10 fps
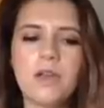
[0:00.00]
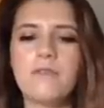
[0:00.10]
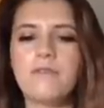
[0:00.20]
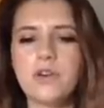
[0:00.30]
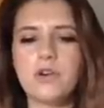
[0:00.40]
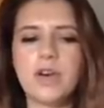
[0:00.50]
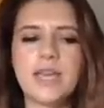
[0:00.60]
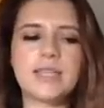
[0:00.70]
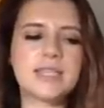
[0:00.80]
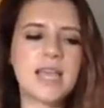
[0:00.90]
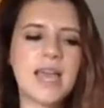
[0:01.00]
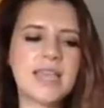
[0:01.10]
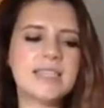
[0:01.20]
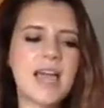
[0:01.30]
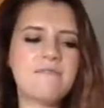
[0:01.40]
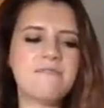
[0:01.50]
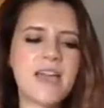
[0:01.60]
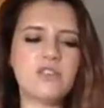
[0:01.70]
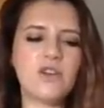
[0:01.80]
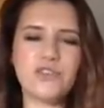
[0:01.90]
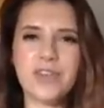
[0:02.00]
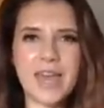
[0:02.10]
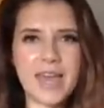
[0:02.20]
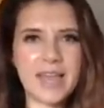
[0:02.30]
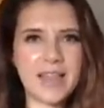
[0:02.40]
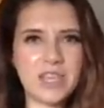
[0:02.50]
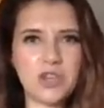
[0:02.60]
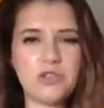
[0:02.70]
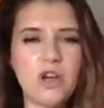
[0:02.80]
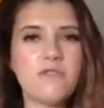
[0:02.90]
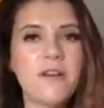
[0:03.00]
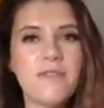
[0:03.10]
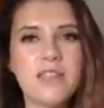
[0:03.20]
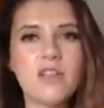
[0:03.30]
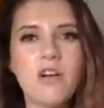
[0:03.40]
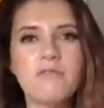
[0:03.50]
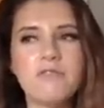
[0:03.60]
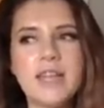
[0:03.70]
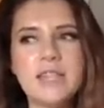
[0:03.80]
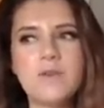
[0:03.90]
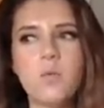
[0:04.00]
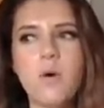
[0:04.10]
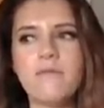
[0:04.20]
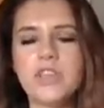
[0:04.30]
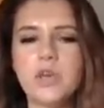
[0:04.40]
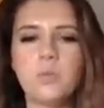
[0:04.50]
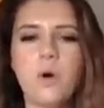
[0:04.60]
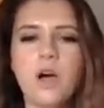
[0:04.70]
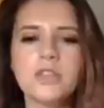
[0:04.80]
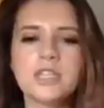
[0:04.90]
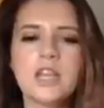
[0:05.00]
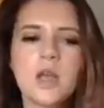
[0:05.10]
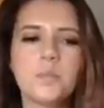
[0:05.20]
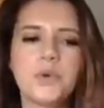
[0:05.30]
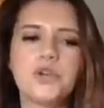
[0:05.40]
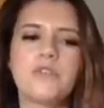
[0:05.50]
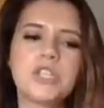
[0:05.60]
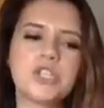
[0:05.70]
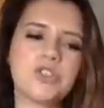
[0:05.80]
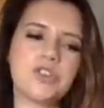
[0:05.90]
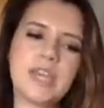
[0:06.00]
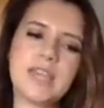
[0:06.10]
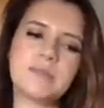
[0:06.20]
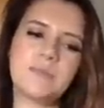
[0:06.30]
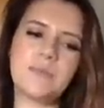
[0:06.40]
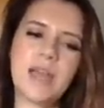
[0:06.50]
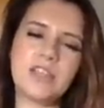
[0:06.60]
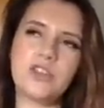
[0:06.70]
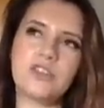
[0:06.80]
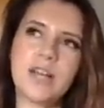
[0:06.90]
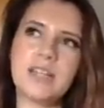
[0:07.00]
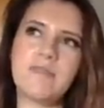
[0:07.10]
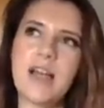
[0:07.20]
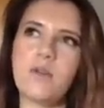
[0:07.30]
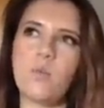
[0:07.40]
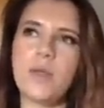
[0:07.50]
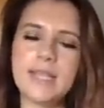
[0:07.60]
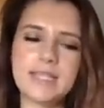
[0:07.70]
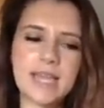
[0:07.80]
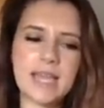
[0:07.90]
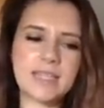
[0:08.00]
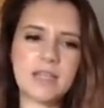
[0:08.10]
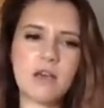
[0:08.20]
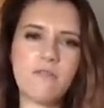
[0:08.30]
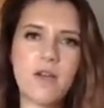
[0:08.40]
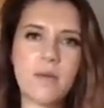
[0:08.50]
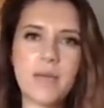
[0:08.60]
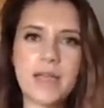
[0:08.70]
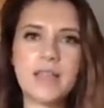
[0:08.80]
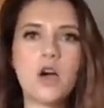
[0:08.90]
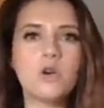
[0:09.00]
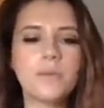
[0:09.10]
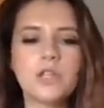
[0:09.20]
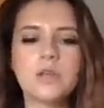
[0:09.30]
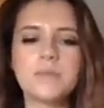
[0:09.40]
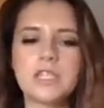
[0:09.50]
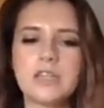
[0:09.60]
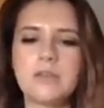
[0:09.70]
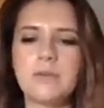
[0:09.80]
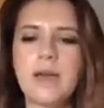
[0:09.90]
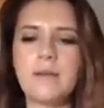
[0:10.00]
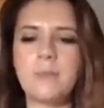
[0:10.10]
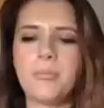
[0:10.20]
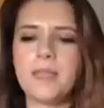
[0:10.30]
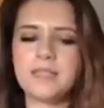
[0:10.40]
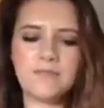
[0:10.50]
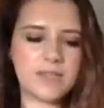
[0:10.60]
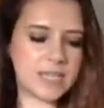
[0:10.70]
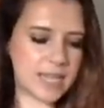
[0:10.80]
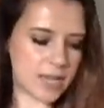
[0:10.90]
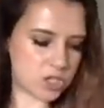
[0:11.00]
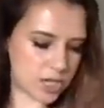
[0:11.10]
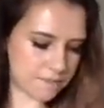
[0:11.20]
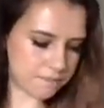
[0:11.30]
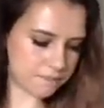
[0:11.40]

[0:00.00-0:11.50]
for coins. It's like they're not your king. Like, you know that they're not really the one that you want, but you're intrigued and you're kind of like willing to get to know them and open up to this connection.